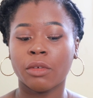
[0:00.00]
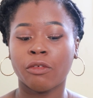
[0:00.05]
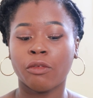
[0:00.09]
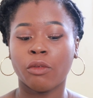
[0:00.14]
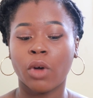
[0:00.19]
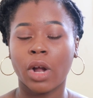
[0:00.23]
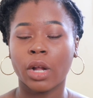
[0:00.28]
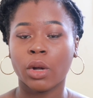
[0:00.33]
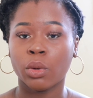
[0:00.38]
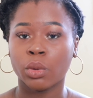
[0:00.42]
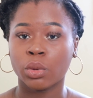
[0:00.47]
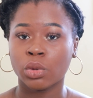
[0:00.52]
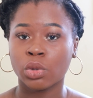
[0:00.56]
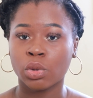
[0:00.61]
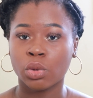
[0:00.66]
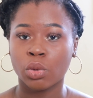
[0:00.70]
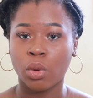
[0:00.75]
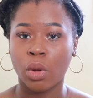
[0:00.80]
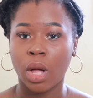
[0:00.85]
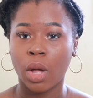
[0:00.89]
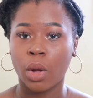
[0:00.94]
before I go to
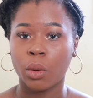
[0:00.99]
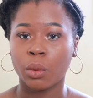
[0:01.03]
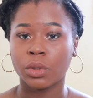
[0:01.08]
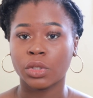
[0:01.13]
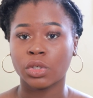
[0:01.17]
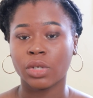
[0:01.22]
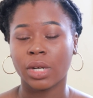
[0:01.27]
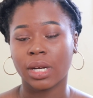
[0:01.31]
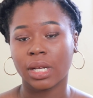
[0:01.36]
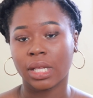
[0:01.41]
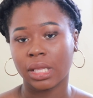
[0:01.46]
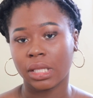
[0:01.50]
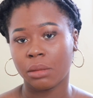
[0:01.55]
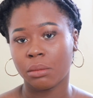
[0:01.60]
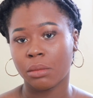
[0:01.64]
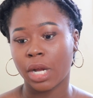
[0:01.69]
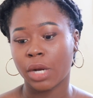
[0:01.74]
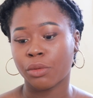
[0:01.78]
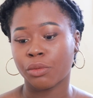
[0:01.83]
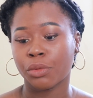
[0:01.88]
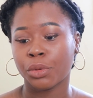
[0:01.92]
school, I always try to clean
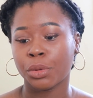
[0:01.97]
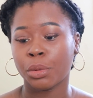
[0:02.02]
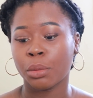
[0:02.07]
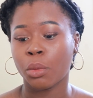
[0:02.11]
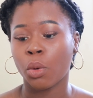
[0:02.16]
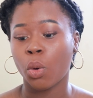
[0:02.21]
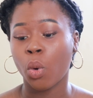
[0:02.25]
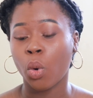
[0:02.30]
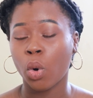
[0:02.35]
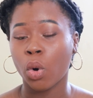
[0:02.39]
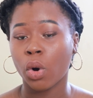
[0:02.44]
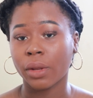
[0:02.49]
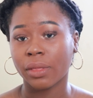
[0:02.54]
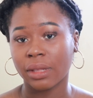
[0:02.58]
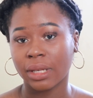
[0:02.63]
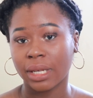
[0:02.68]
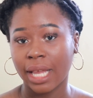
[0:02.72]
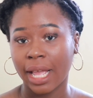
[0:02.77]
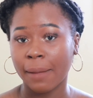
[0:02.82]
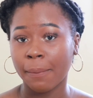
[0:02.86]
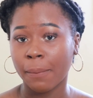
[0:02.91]
my room, or
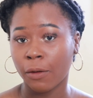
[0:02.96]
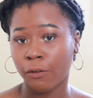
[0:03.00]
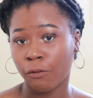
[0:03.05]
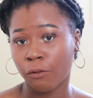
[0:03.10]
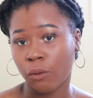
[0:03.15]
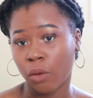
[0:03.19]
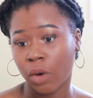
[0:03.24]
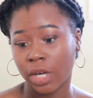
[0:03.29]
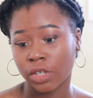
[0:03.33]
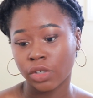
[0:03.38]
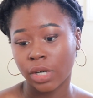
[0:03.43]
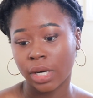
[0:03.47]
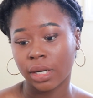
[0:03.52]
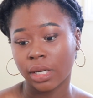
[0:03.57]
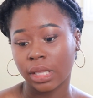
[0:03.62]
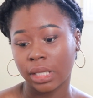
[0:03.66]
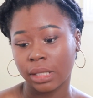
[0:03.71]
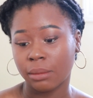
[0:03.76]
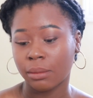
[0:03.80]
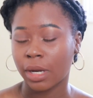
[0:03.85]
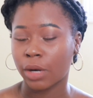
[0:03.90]
the night before I try to
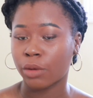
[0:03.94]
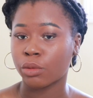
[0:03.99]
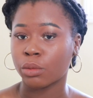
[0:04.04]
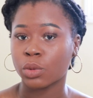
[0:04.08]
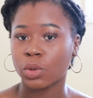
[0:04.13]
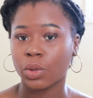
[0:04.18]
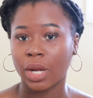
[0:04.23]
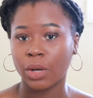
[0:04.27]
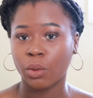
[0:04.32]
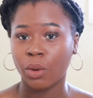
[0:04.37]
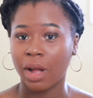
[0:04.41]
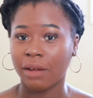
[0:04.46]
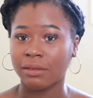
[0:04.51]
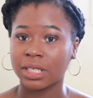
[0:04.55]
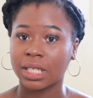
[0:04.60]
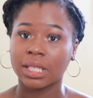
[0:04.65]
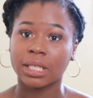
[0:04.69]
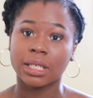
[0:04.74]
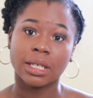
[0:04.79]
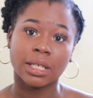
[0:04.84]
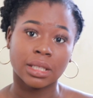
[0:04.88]
clean my room so I don't have to
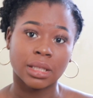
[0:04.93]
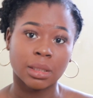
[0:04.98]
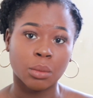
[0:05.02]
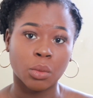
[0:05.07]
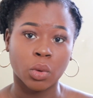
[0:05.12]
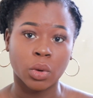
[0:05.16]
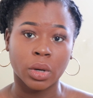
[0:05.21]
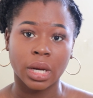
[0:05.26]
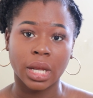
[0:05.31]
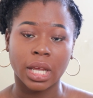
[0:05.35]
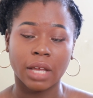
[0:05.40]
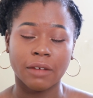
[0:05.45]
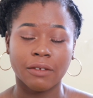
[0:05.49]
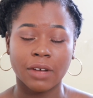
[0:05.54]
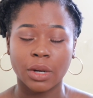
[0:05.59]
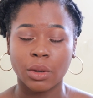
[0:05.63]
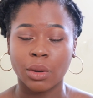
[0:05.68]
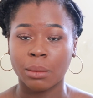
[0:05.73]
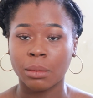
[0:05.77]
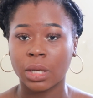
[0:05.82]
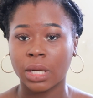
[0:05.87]
clean it in the morning if
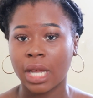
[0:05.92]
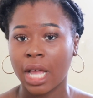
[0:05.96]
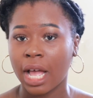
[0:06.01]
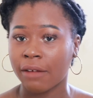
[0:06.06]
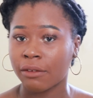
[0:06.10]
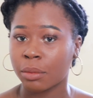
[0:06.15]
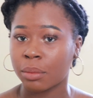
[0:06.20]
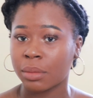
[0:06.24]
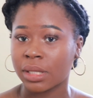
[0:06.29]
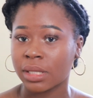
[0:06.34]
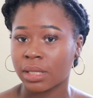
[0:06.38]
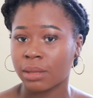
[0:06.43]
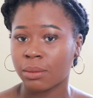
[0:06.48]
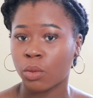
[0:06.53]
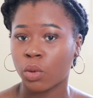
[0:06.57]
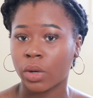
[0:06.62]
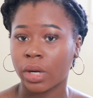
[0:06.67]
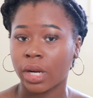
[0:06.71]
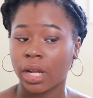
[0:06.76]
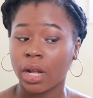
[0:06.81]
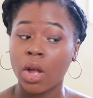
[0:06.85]
I know I'm gonna have a busy
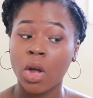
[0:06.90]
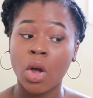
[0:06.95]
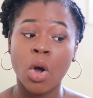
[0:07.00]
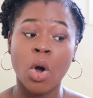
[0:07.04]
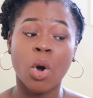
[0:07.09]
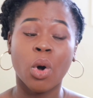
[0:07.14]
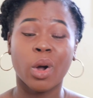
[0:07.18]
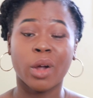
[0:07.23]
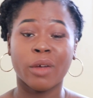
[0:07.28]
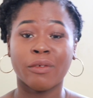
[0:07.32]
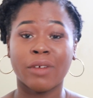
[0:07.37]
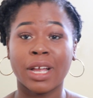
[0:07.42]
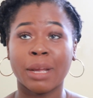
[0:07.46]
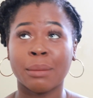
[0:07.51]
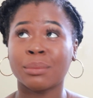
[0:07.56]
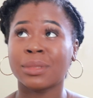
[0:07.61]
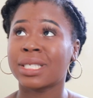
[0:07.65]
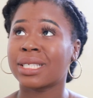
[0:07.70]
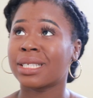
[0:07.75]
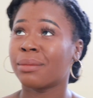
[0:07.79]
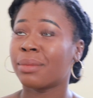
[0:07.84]
morning, or if
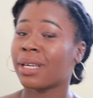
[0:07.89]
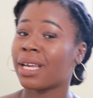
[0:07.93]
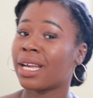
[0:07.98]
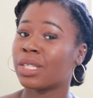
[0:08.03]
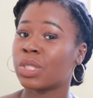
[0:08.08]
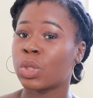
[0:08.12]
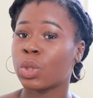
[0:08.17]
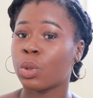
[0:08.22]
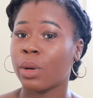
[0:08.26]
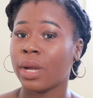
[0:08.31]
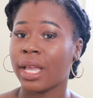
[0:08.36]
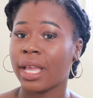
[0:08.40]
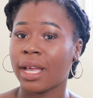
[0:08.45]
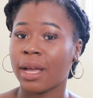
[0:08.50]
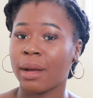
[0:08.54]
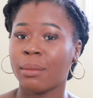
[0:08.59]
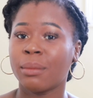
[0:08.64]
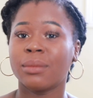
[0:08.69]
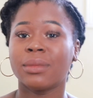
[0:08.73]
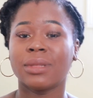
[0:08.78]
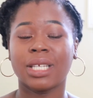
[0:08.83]
I'm sleeping at 2
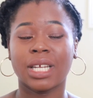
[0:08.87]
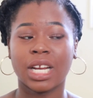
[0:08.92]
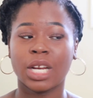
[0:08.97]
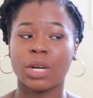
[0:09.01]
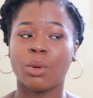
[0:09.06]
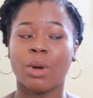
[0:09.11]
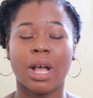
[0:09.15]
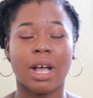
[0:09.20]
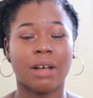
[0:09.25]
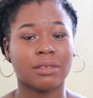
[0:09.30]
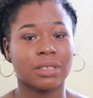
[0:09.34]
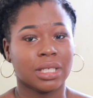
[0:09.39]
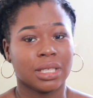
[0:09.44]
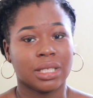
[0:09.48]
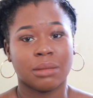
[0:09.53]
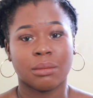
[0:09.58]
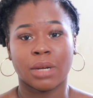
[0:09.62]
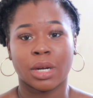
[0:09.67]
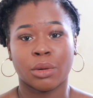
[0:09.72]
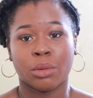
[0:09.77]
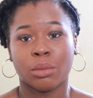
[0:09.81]
a.m. then I know I have to
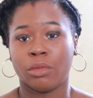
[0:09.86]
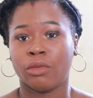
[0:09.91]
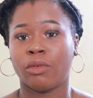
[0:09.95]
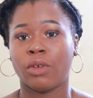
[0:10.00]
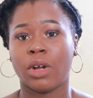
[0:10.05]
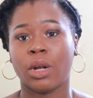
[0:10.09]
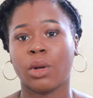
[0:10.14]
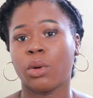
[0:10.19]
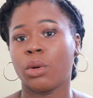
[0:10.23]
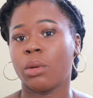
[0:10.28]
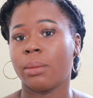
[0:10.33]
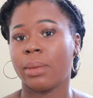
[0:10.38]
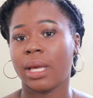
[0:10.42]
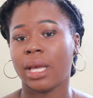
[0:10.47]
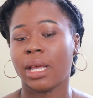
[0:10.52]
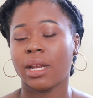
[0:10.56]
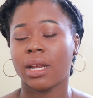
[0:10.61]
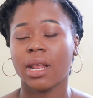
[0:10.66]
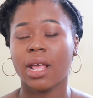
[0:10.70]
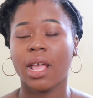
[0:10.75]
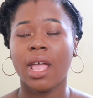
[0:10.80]
clean my room before I go to
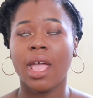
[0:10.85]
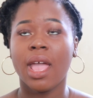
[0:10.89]
bed.